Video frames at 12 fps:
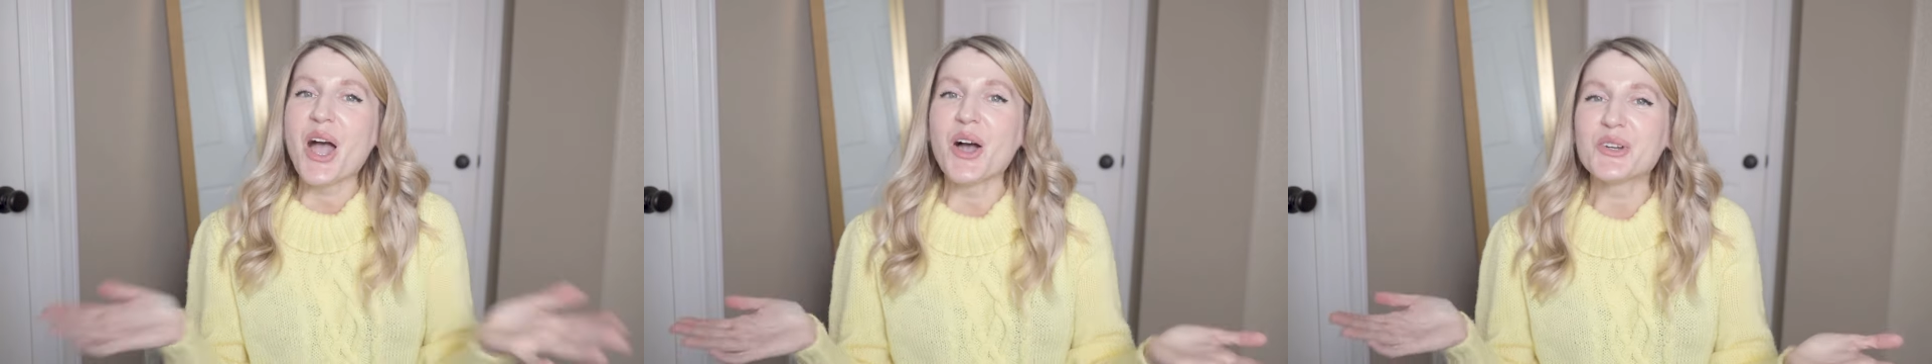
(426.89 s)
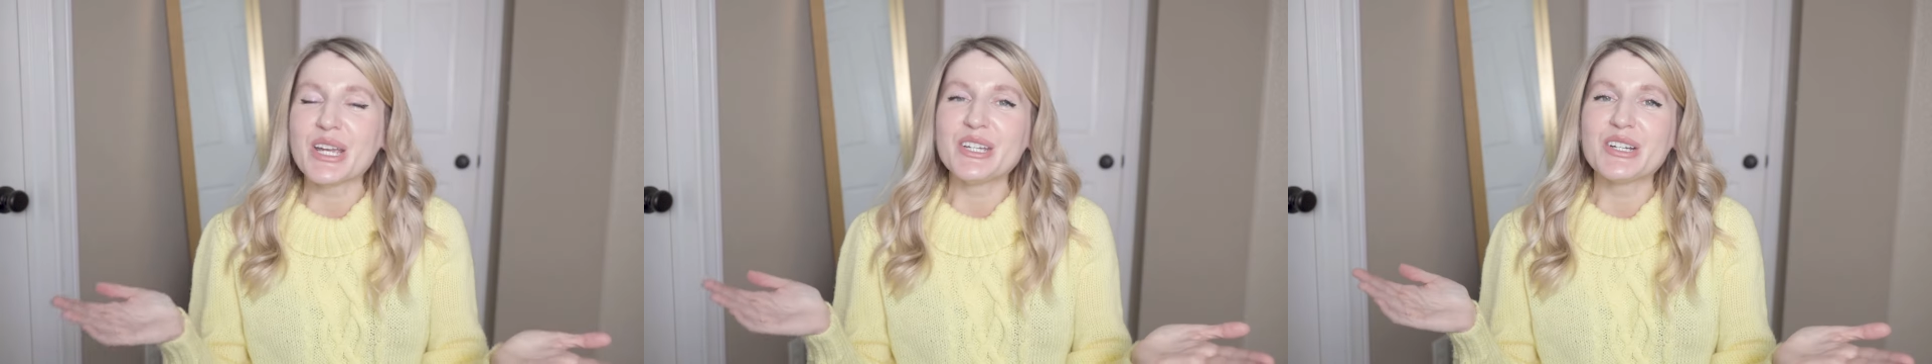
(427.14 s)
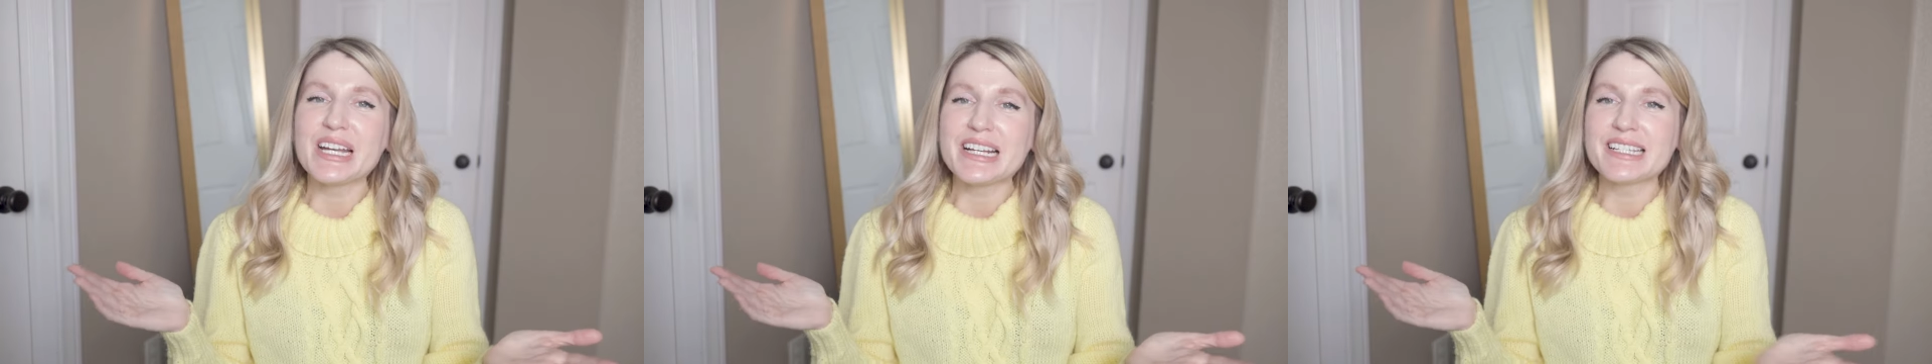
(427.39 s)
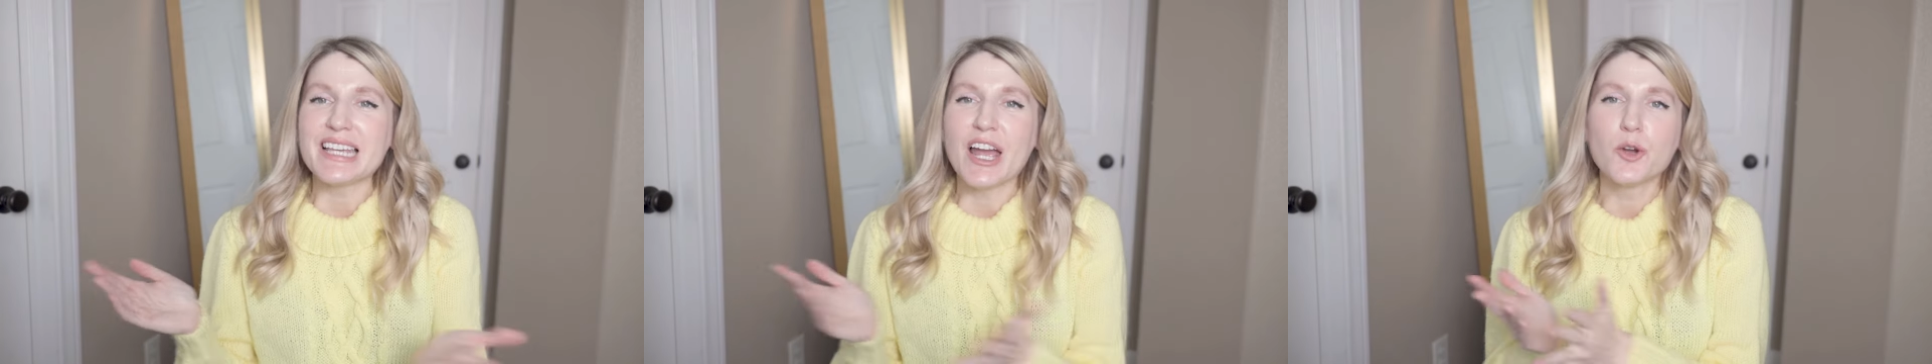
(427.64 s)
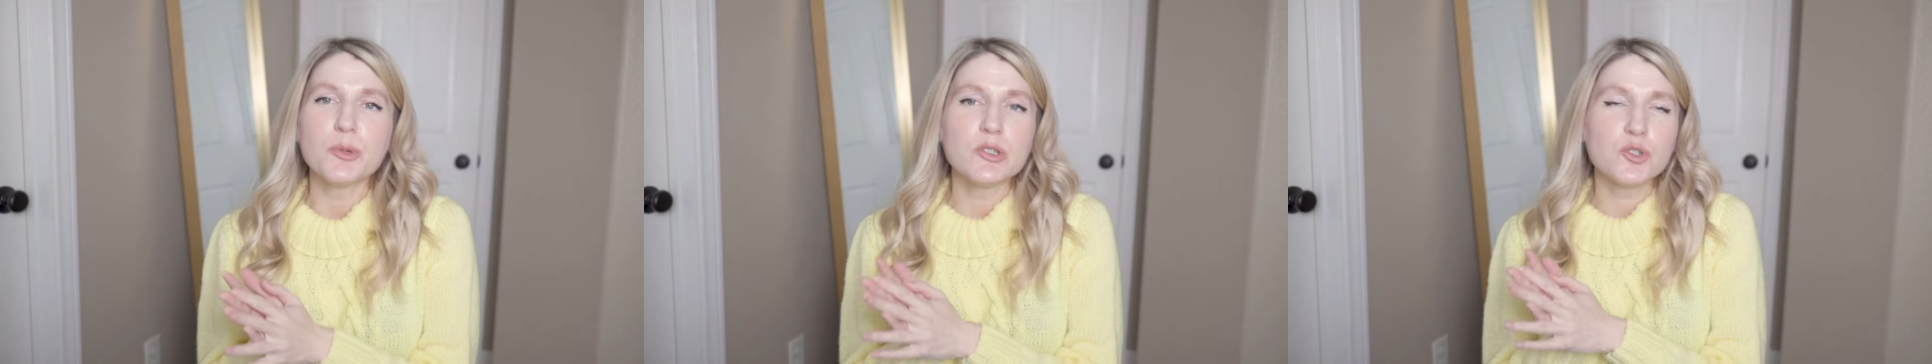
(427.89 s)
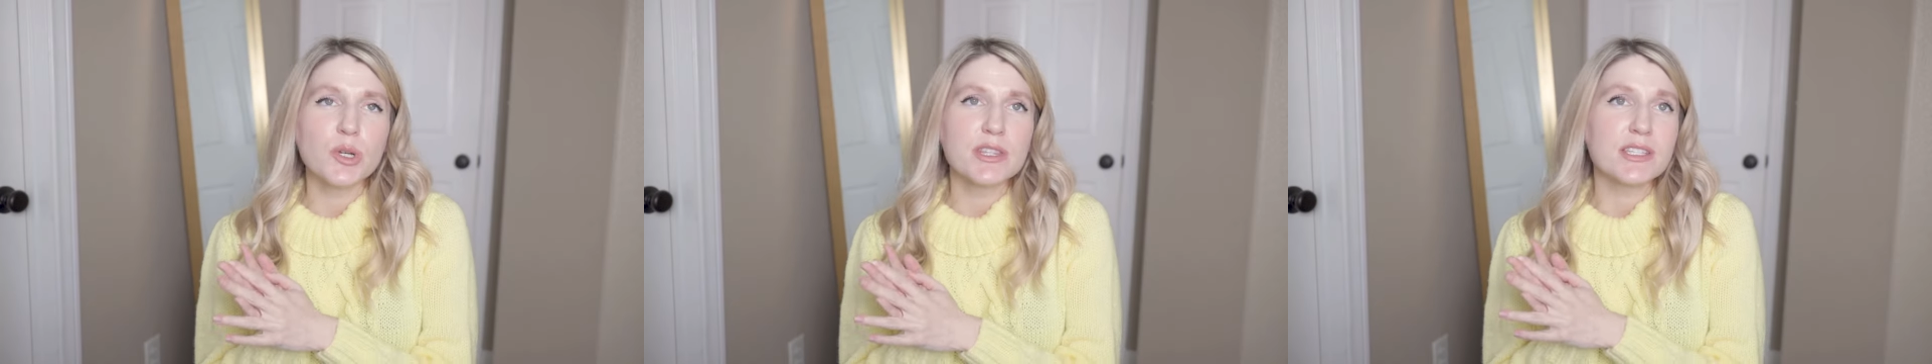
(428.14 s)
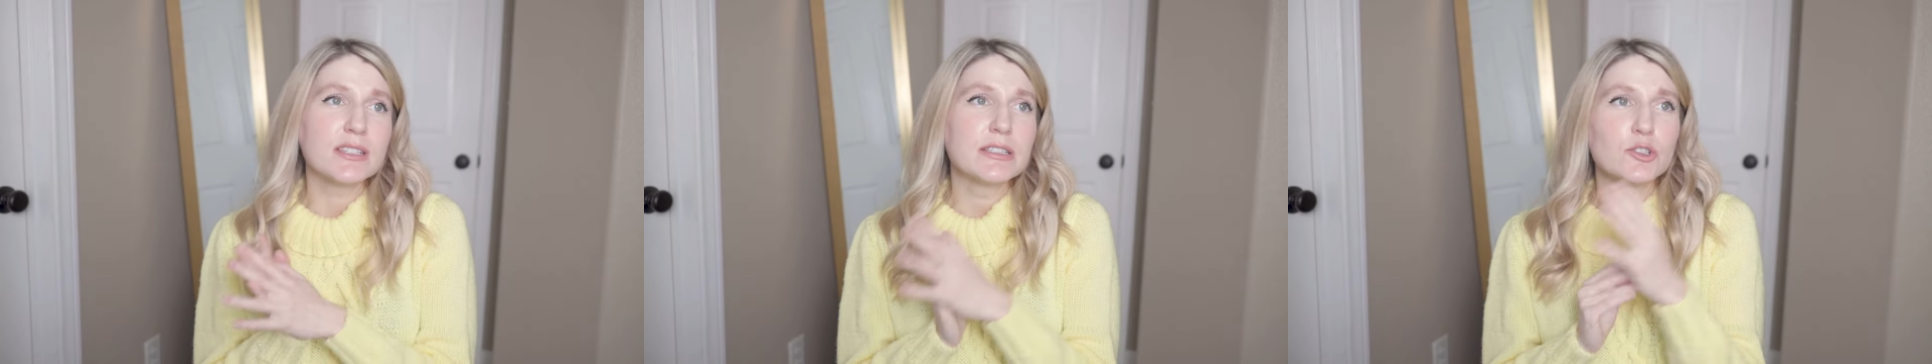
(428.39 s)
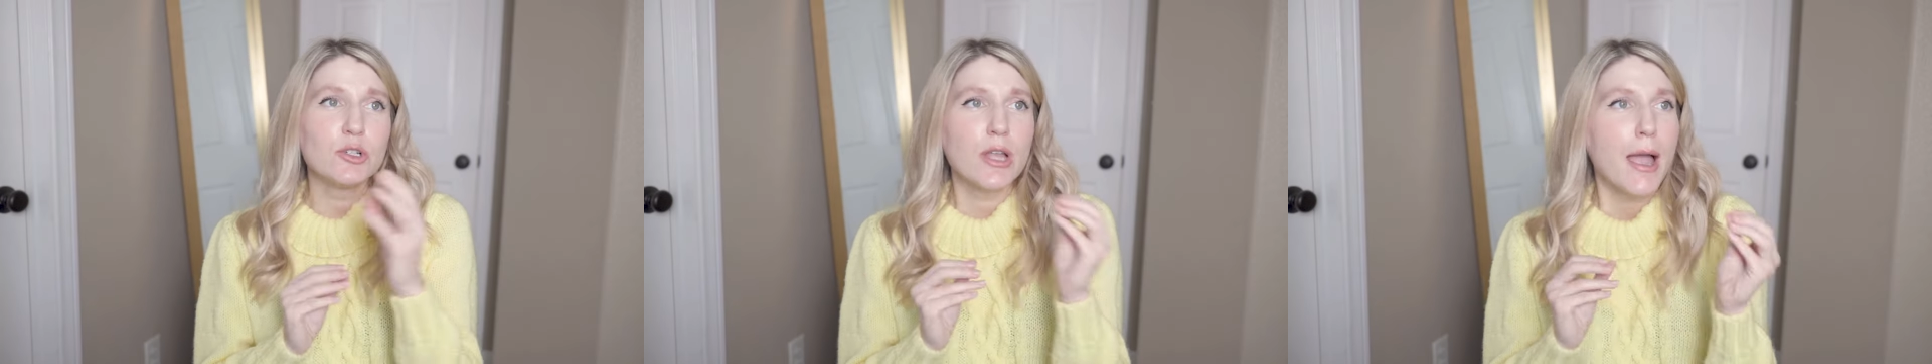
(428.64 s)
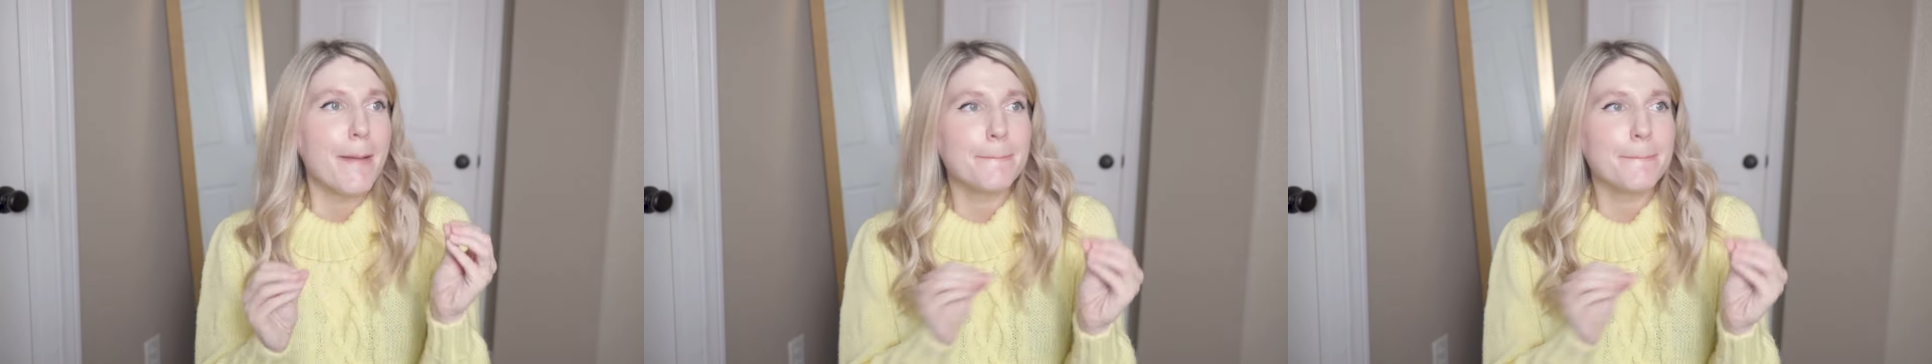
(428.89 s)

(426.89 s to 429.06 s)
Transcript: Okay, you guys, I hope you enjoyed this little